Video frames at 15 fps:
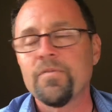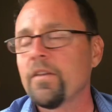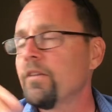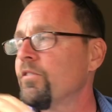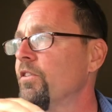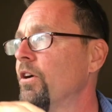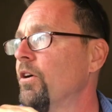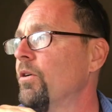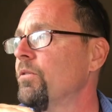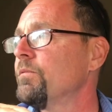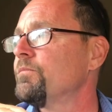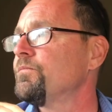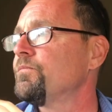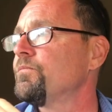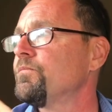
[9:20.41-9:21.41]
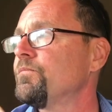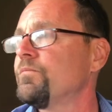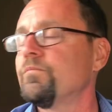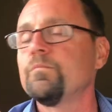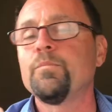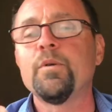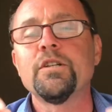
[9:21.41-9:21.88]
So,
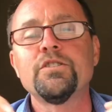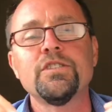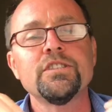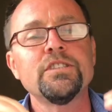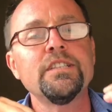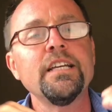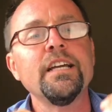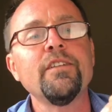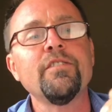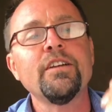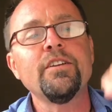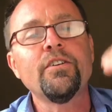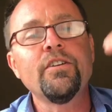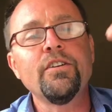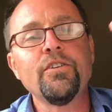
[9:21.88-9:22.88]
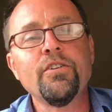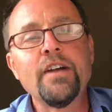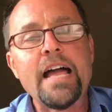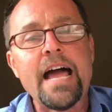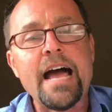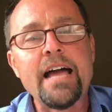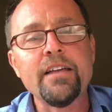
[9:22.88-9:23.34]
but just think of it.
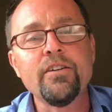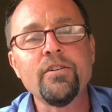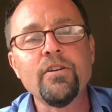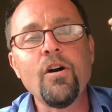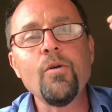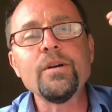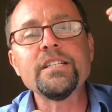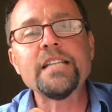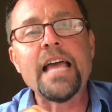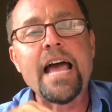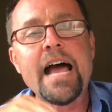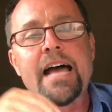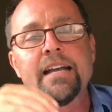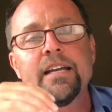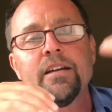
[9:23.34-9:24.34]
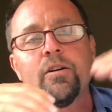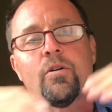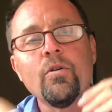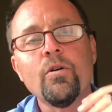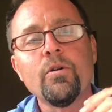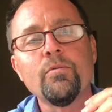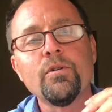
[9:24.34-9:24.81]
You're always adding
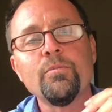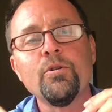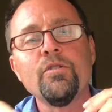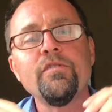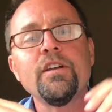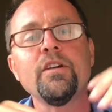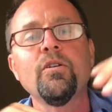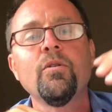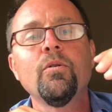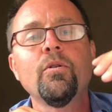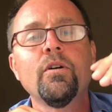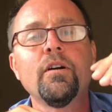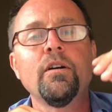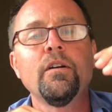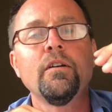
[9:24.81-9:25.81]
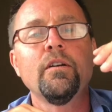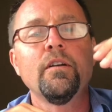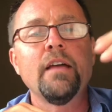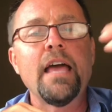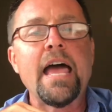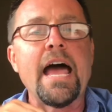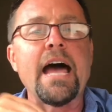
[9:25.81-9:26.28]
or removing or
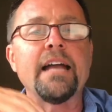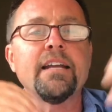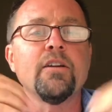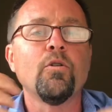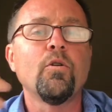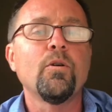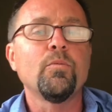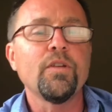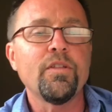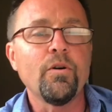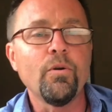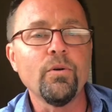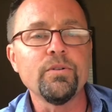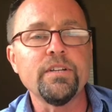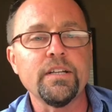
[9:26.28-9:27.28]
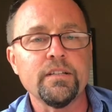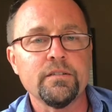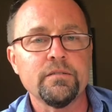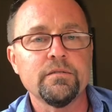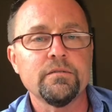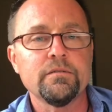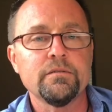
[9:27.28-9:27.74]
adding or withholding
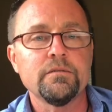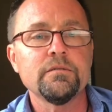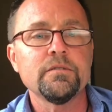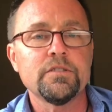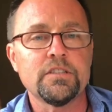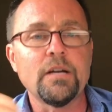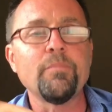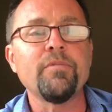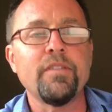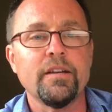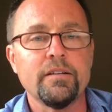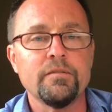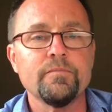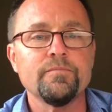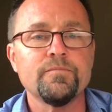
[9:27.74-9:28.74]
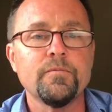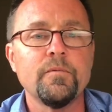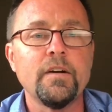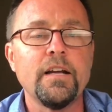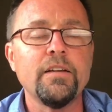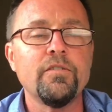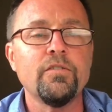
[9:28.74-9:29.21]
something, right?